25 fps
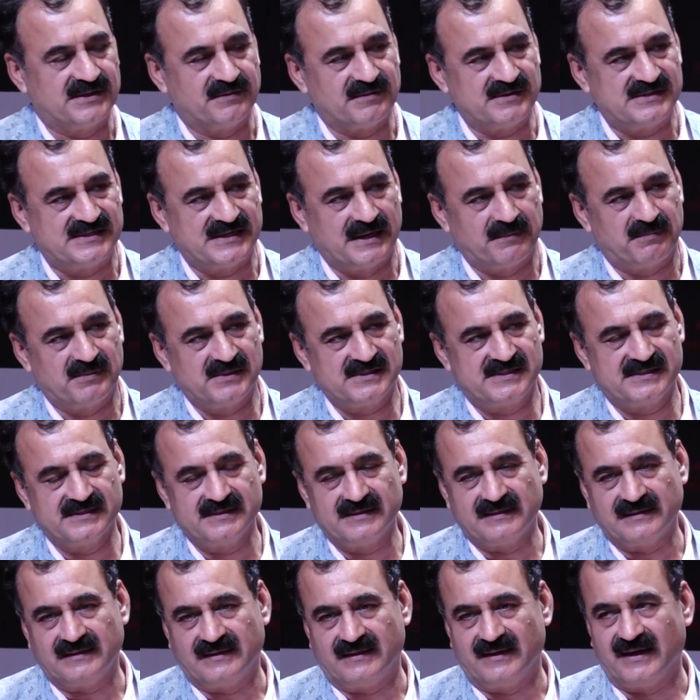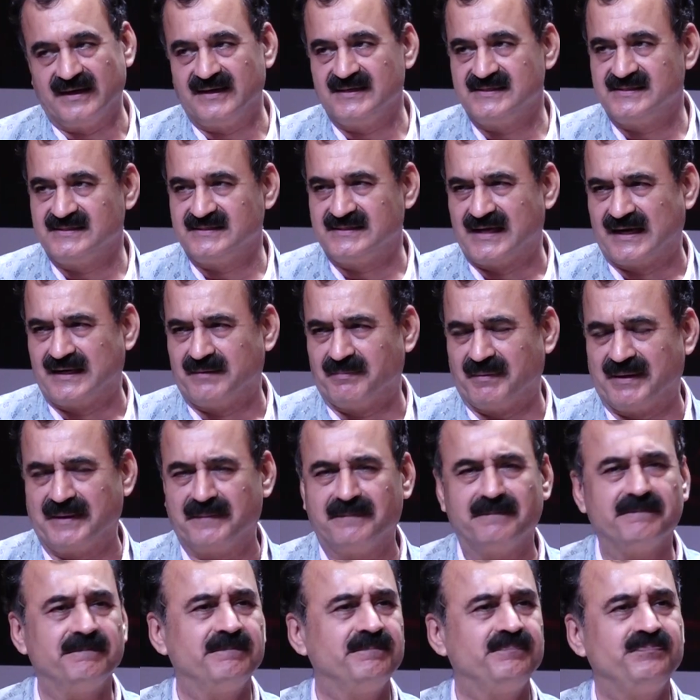Distinguished Chairperson, ladies
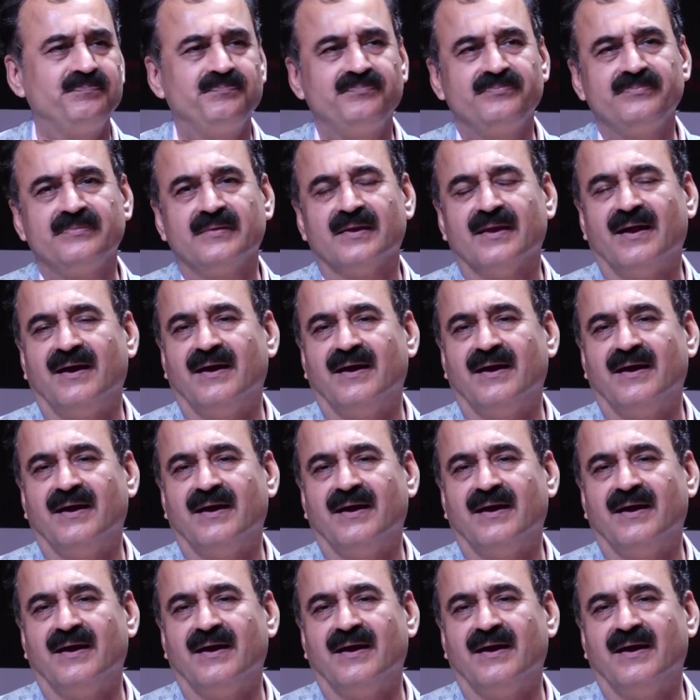and gentlemen.